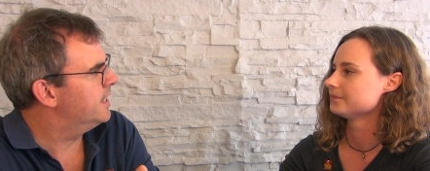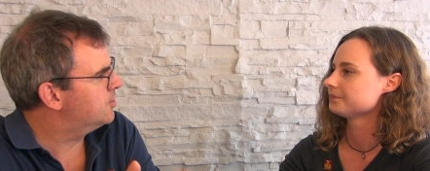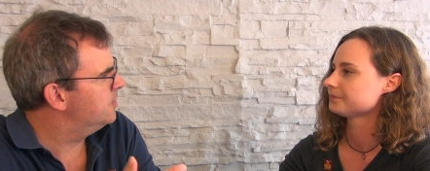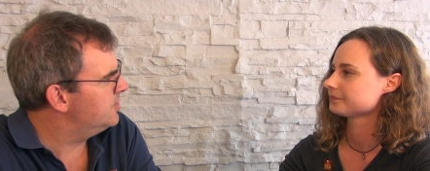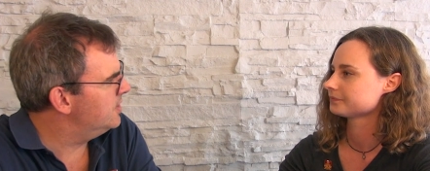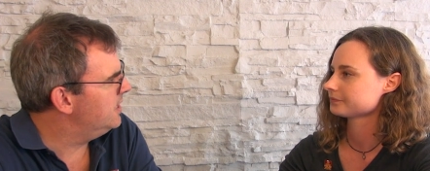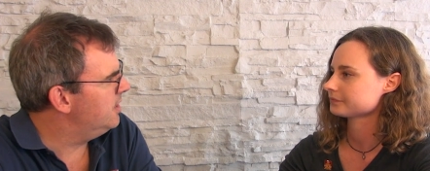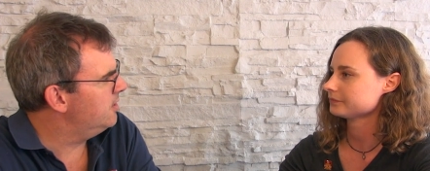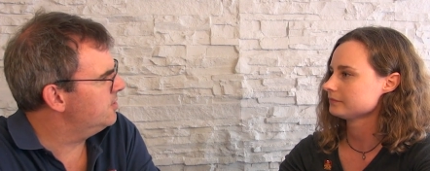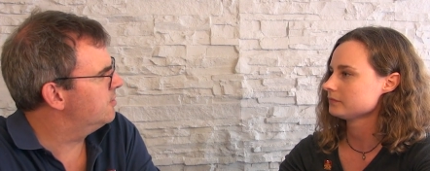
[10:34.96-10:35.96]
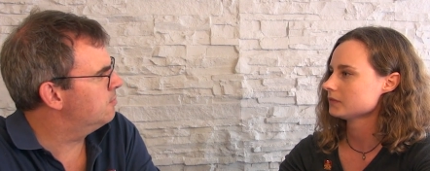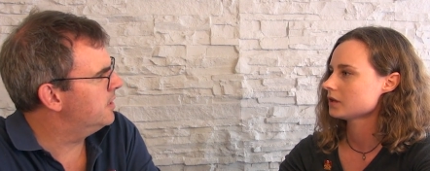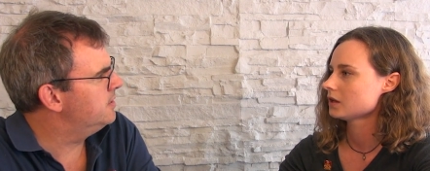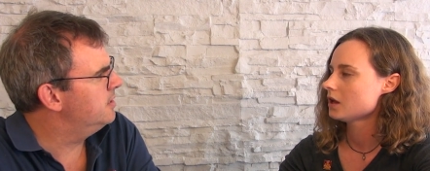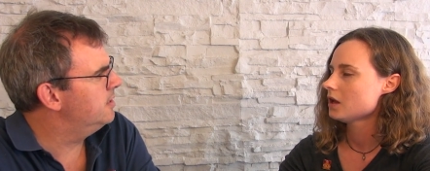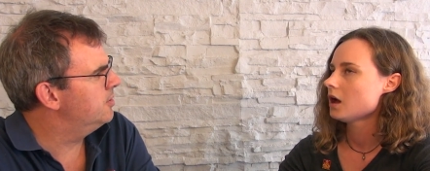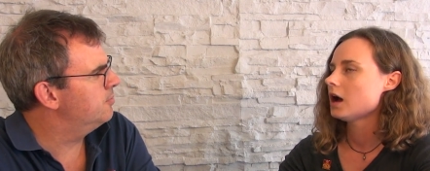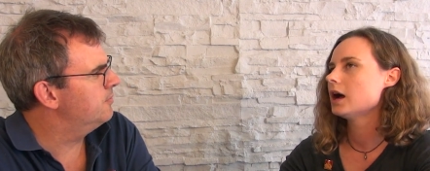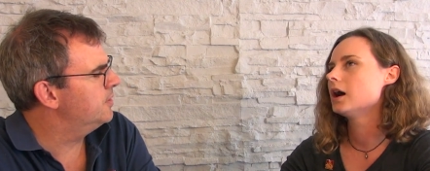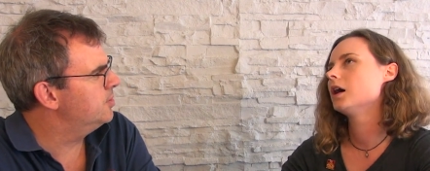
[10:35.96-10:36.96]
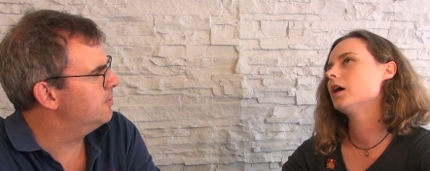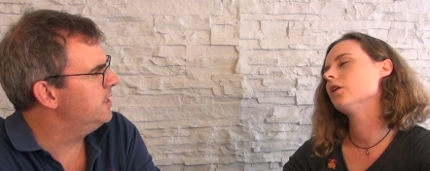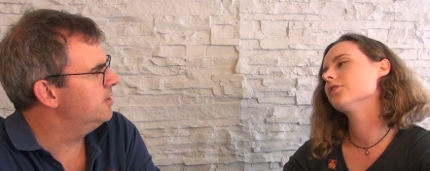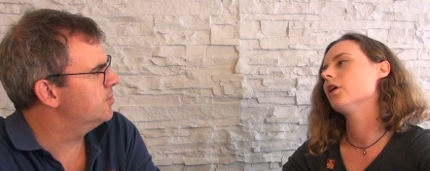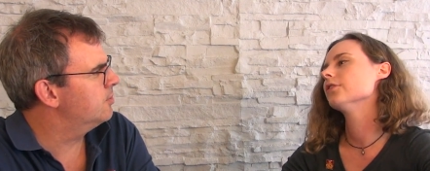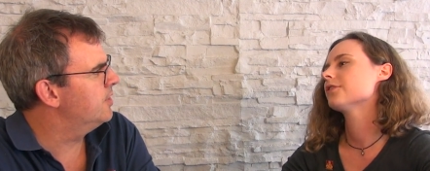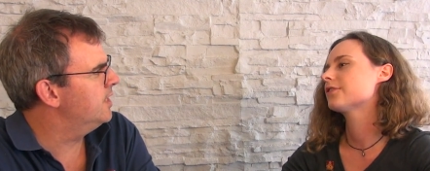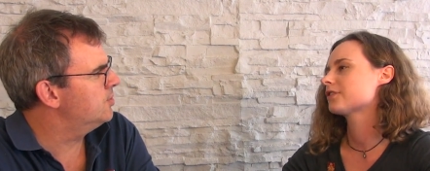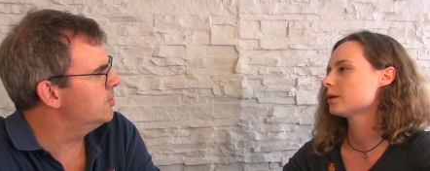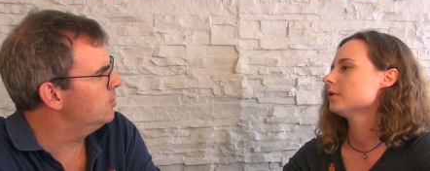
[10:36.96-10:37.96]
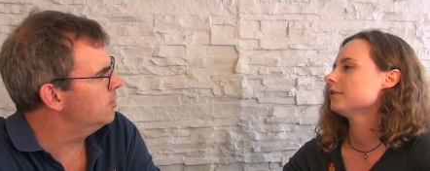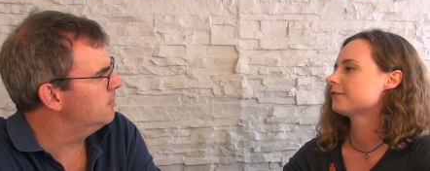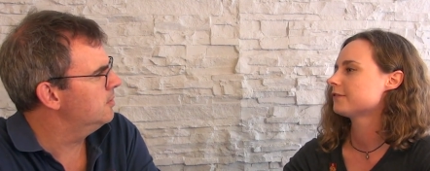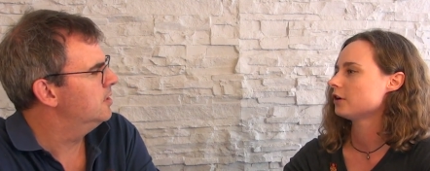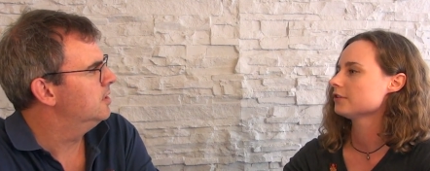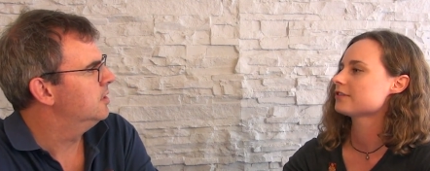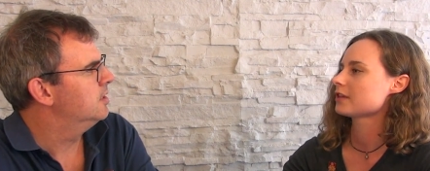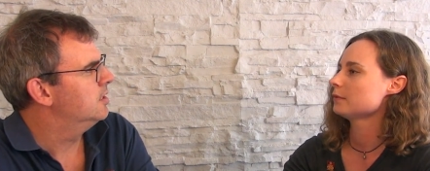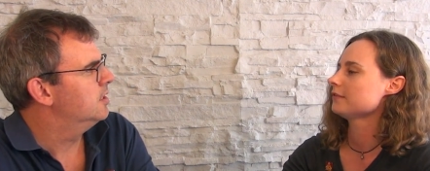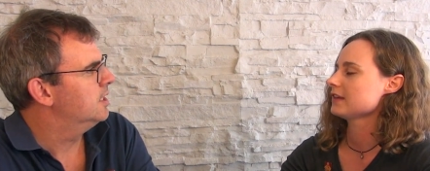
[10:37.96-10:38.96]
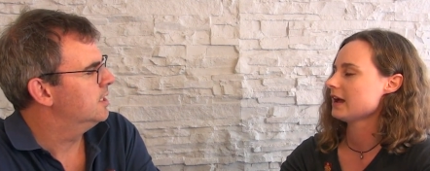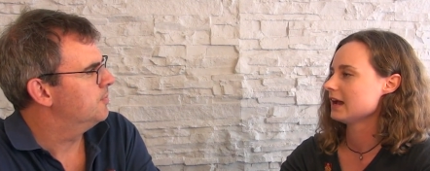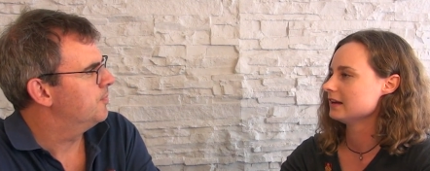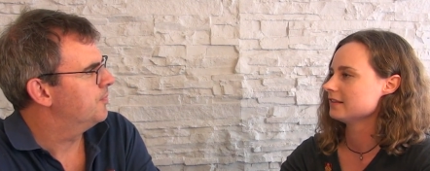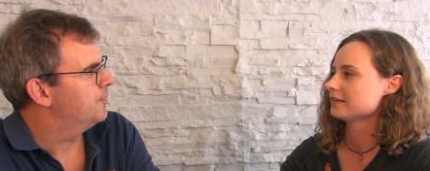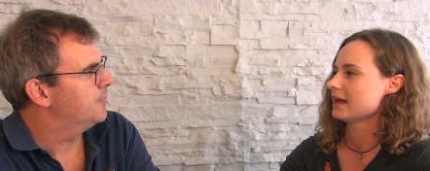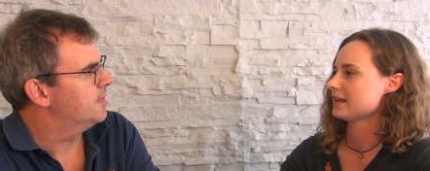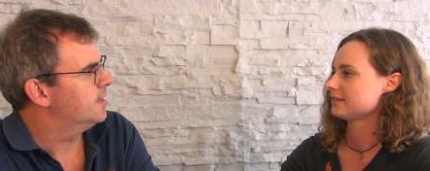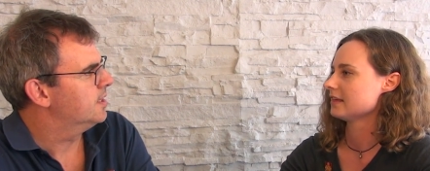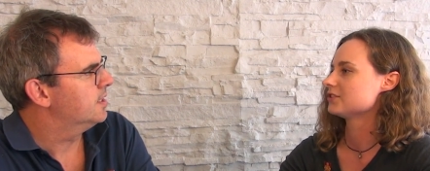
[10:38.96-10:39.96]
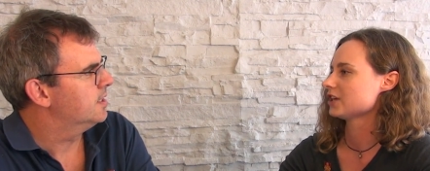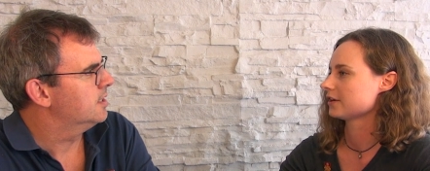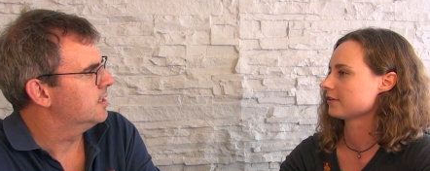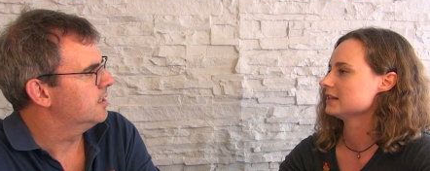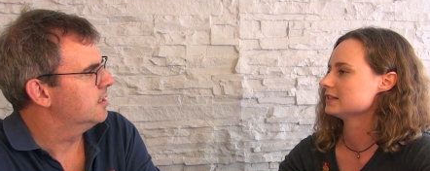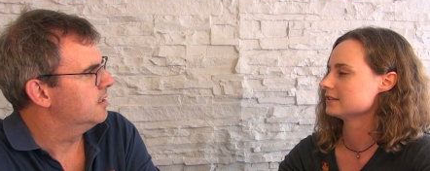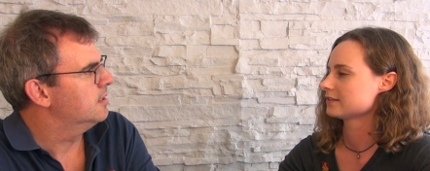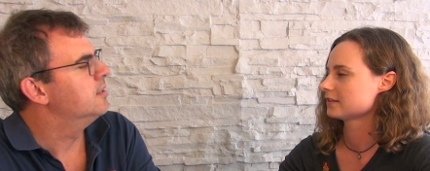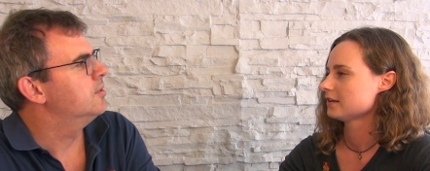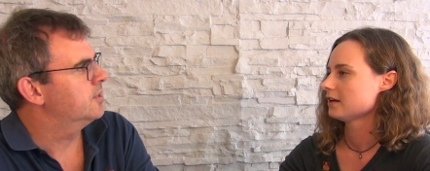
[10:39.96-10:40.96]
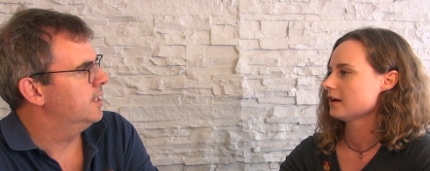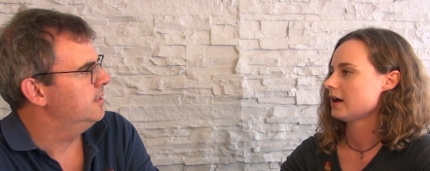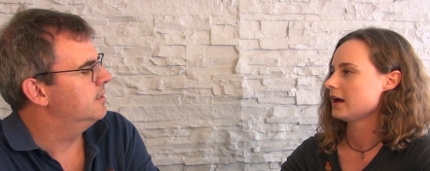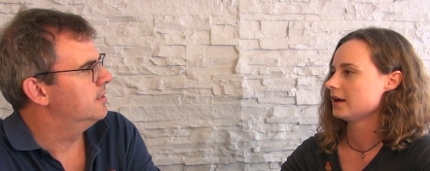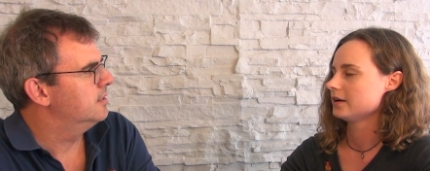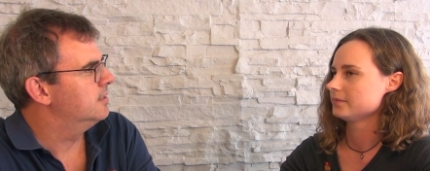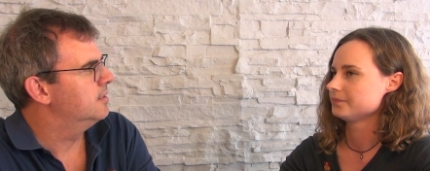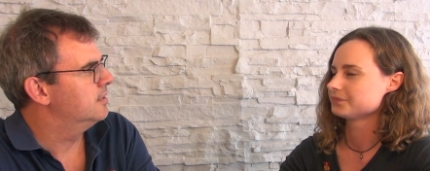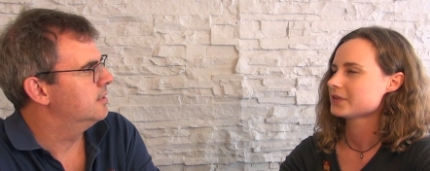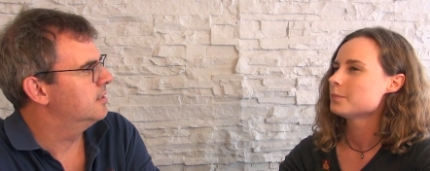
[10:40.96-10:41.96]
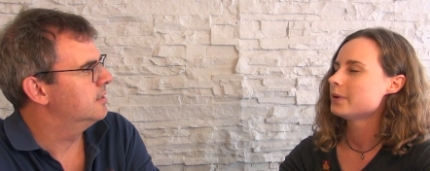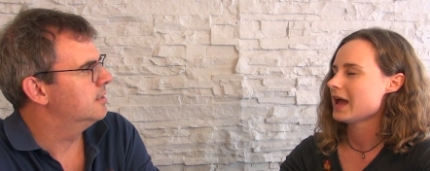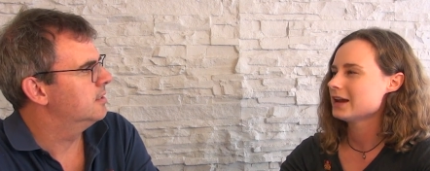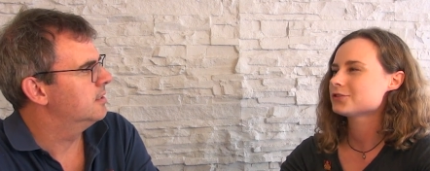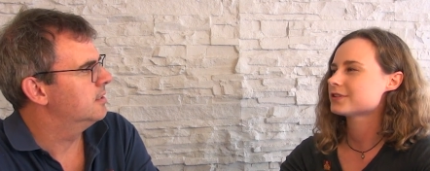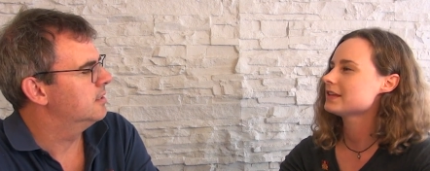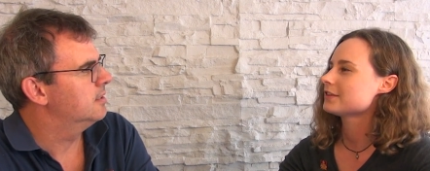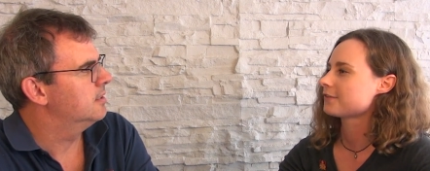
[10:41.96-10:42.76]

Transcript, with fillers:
Speaker 1: electricity there to run?
Speaker 2: uh, on on some of on some of the islands, there's there's generators. Okay. Um, but electricity